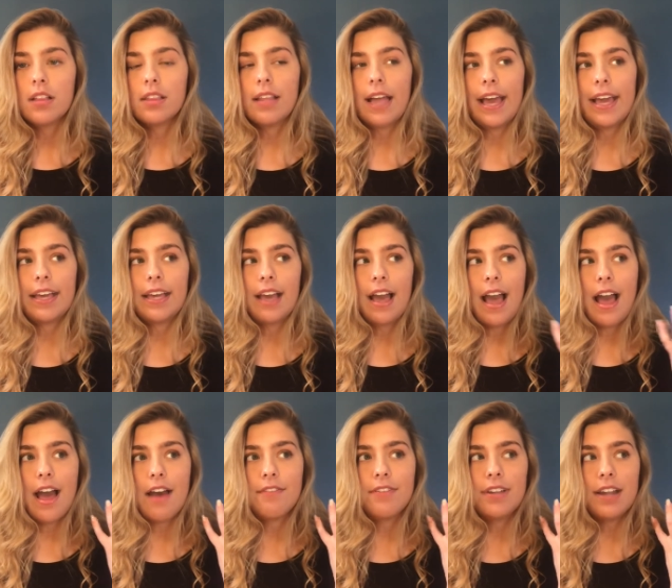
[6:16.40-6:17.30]
like
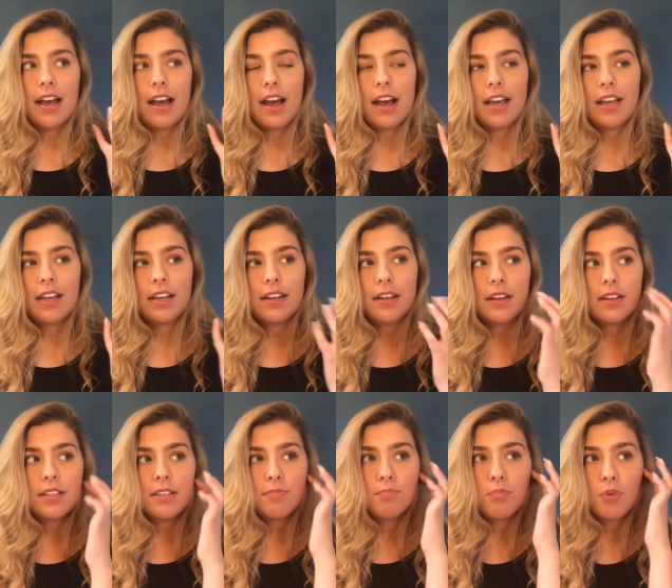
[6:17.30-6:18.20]
have like
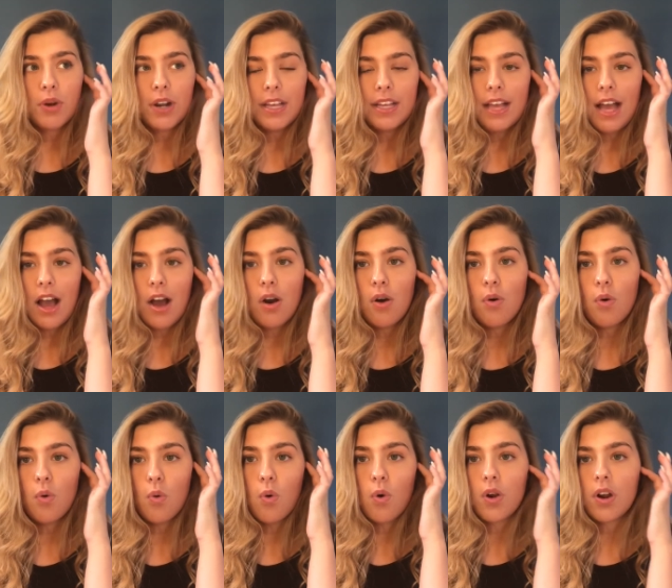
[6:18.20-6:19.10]
a
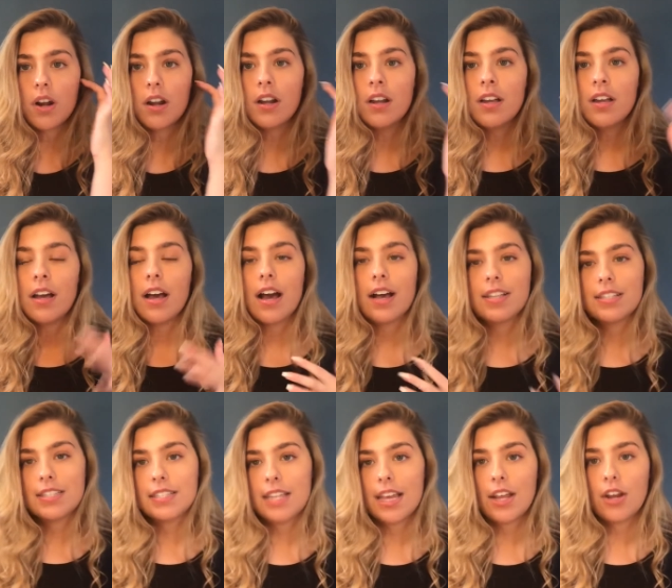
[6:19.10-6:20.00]
breakout or
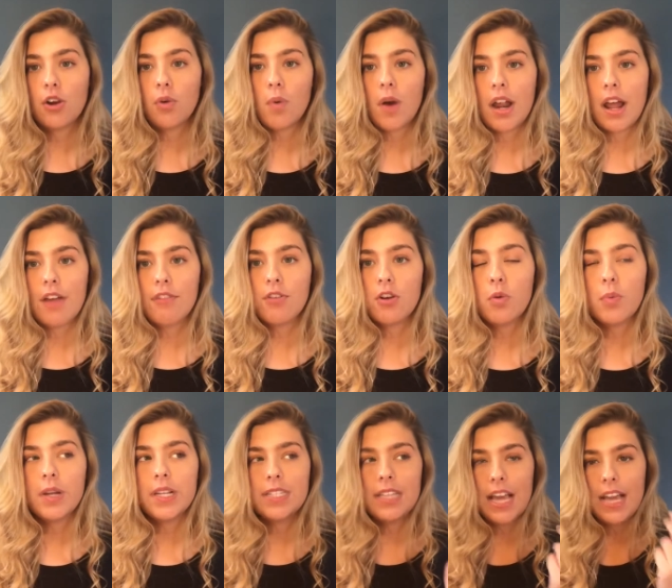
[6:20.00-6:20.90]
a zit or whatever,
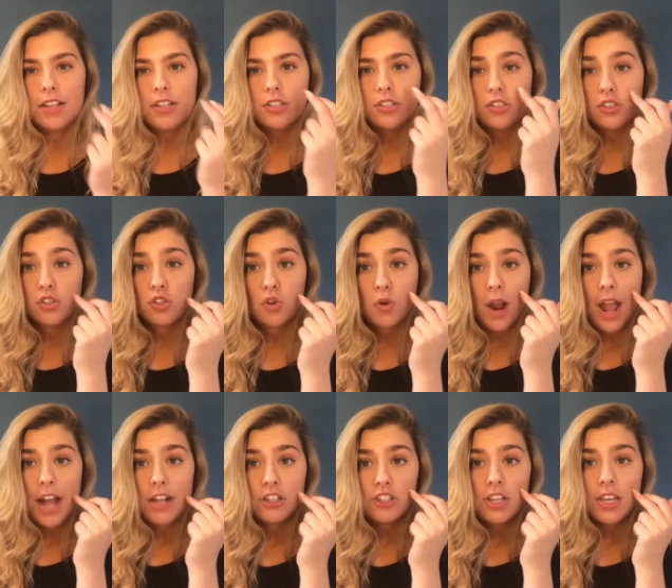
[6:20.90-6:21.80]
we tend to
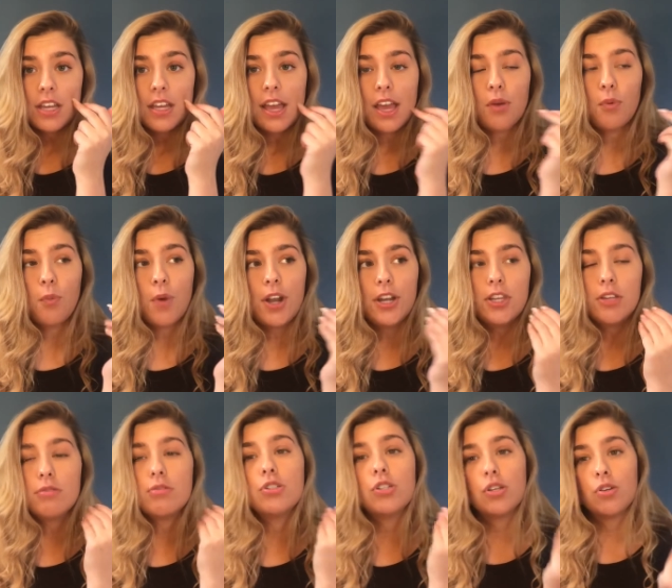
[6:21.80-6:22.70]
scratch it. And when
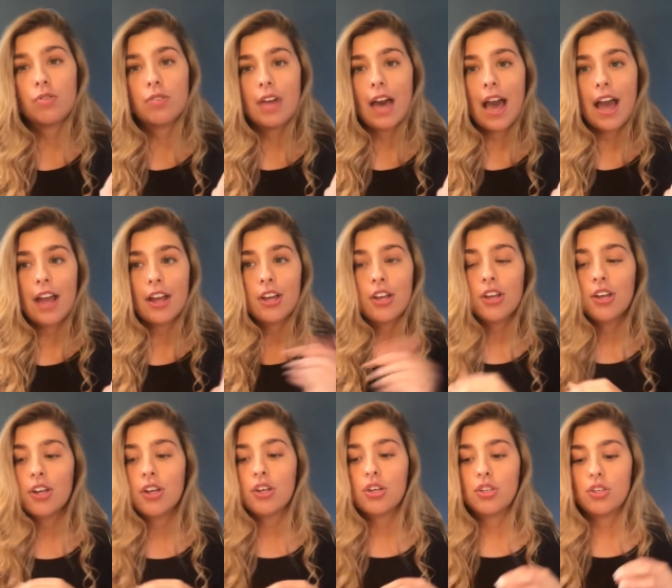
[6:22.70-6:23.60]
you do that,
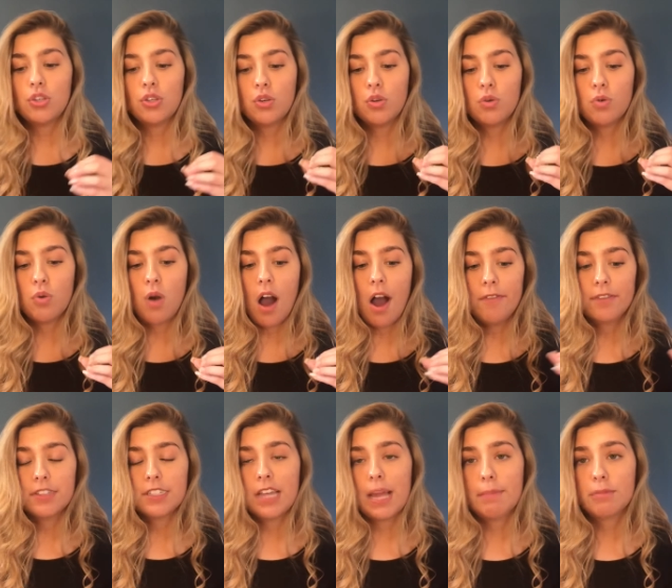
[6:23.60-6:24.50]
you
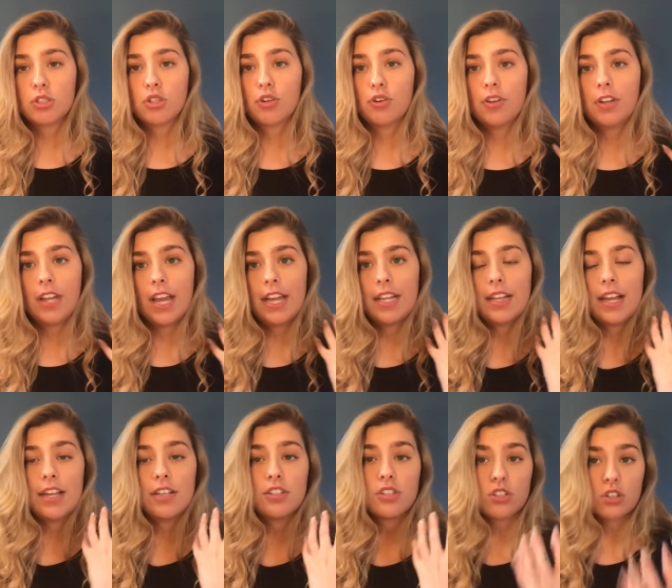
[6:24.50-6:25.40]
oftentimes
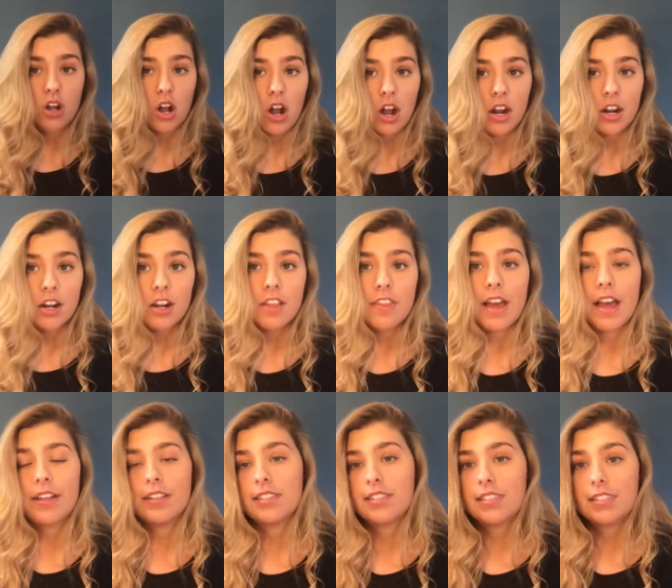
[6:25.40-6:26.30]
create a scar
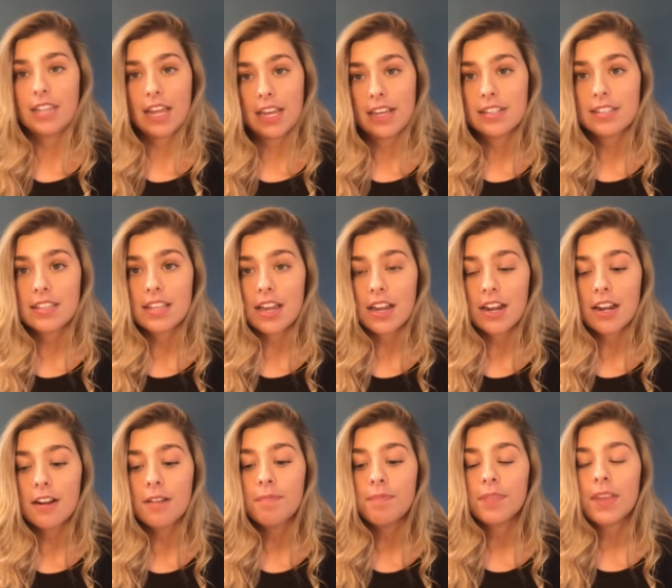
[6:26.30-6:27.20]
that stays
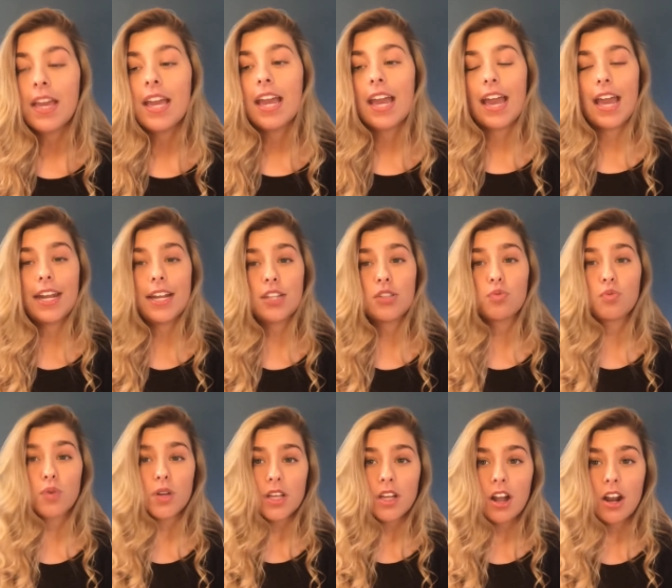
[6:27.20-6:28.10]
there, and it's
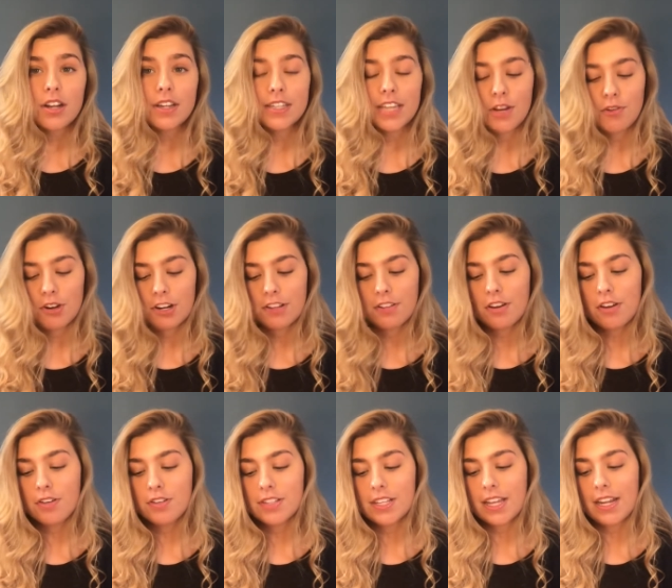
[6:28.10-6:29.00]
really hard to get rid of
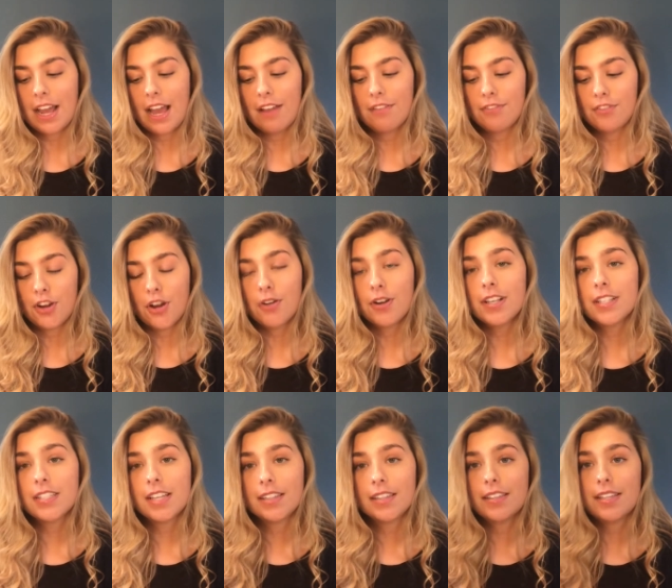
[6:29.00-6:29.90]
those. And I've
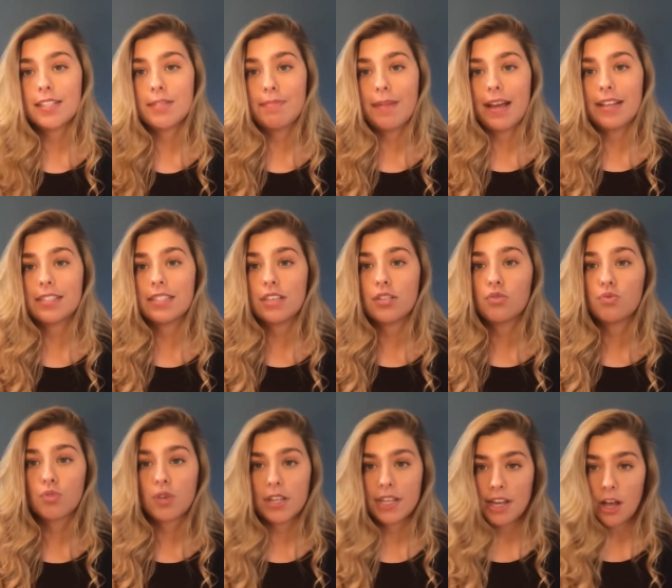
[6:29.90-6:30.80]
noticed that this mask
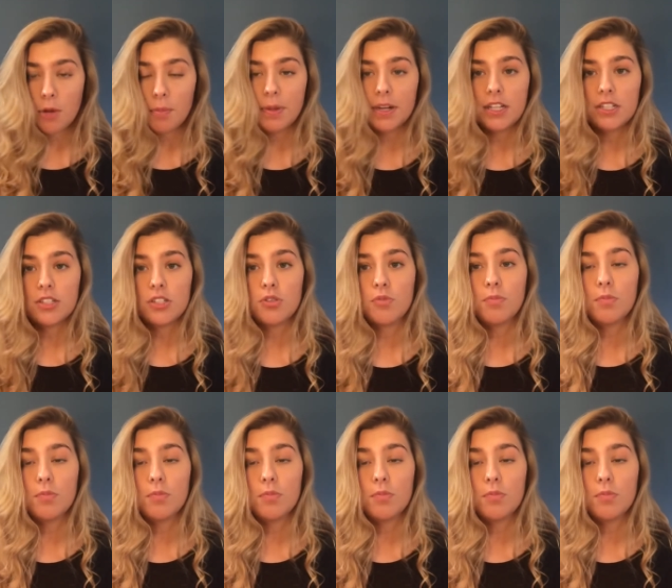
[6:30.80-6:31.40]
is really helping.